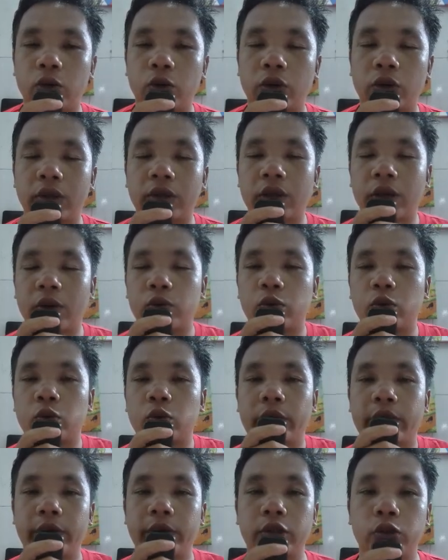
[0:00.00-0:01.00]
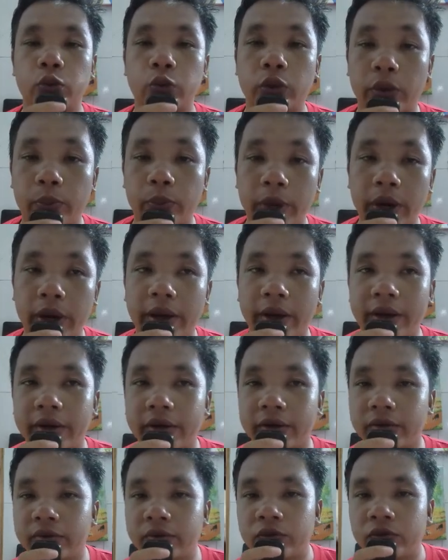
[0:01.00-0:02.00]
He wasn't sure how she would
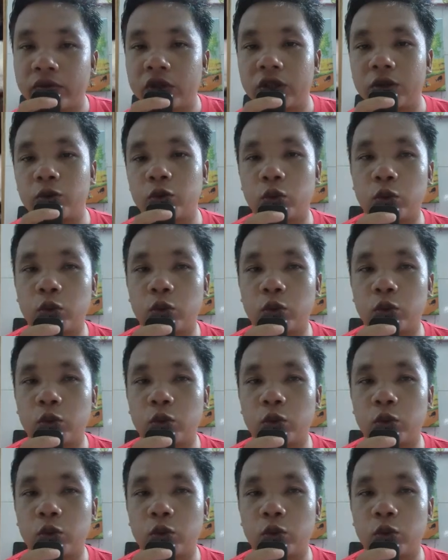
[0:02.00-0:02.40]
react.